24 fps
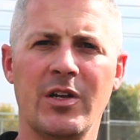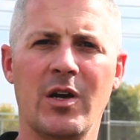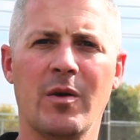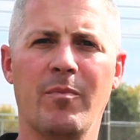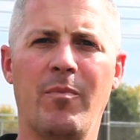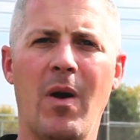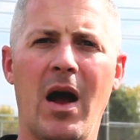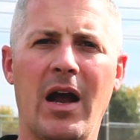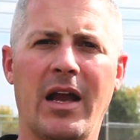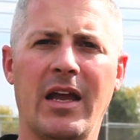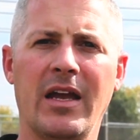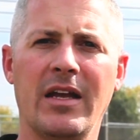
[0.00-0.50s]
your
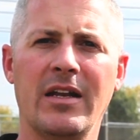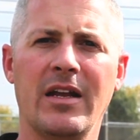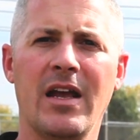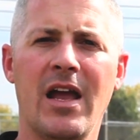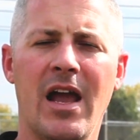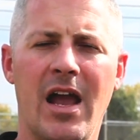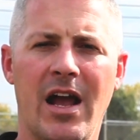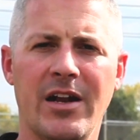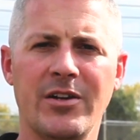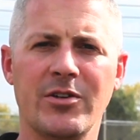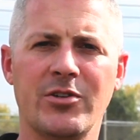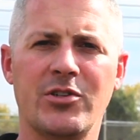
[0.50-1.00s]
bucket,
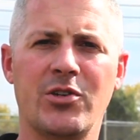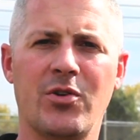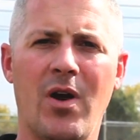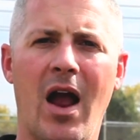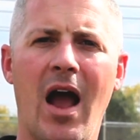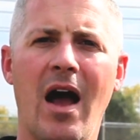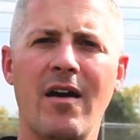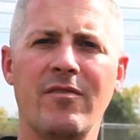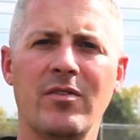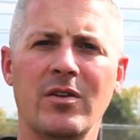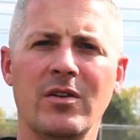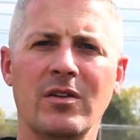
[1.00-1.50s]
and your
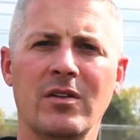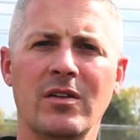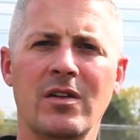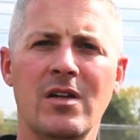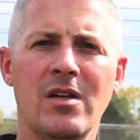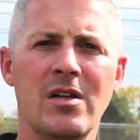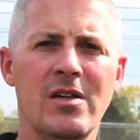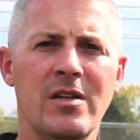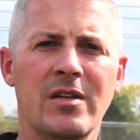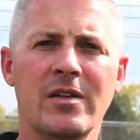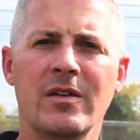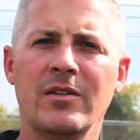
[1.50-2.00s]
travel
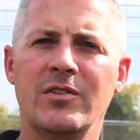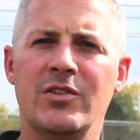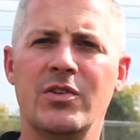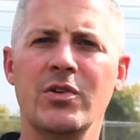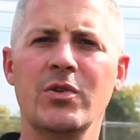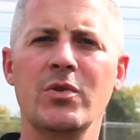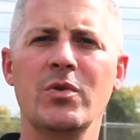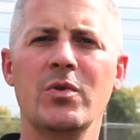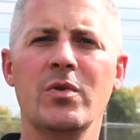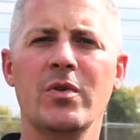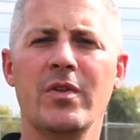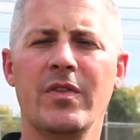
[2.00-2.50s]

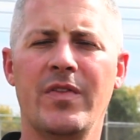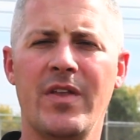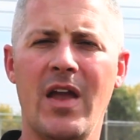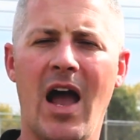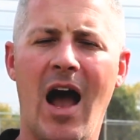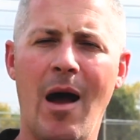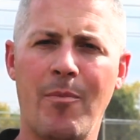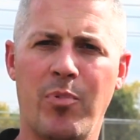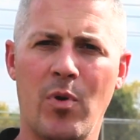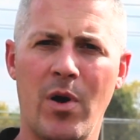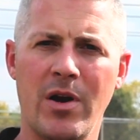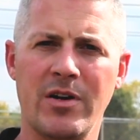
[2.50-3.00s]
to the
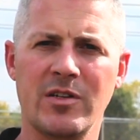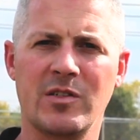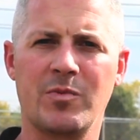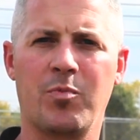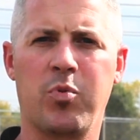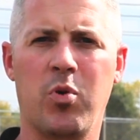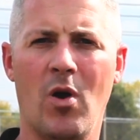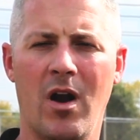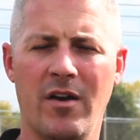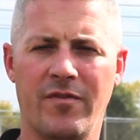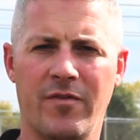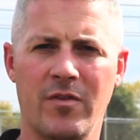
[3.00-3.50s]
operator's
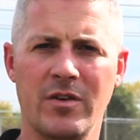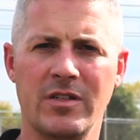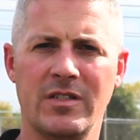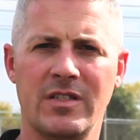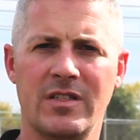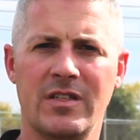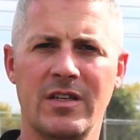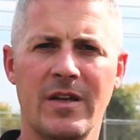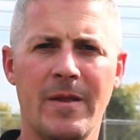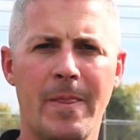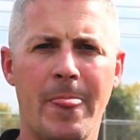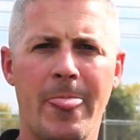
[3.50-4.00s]
preference
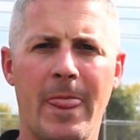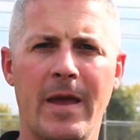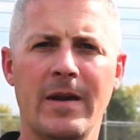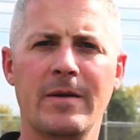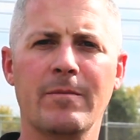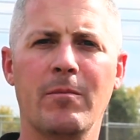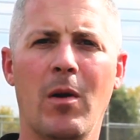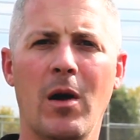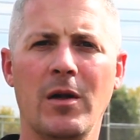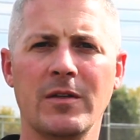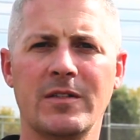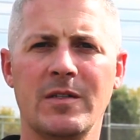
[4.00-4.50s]
in
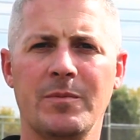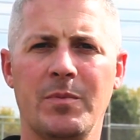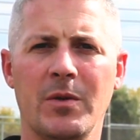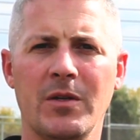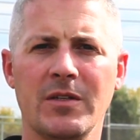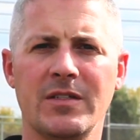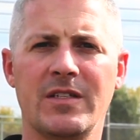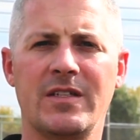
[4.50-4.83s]
multiple